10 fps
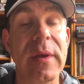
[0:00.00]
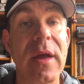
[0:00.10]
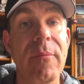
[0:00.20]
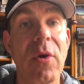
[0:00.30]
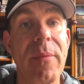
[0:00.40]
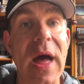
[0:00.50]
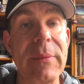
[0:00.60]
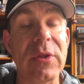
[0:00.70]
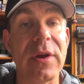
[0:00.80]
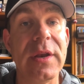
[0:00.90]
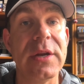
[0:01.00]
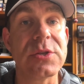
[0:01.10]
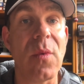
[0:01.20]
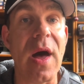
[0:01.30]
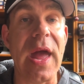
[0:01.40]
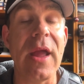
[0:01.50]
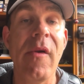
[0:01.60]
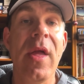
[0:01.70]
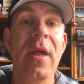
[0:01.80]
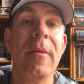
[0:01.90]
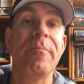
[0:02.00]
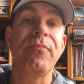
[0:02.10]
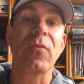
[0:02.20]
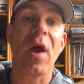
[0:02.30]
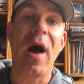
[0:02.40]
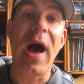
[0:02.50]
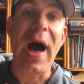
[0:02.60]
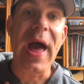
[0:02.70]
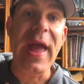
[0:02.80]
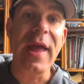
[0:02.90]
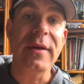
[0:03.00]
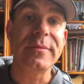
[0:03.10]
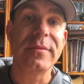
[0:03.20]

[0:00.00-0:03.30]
become more popular. And here's why. I,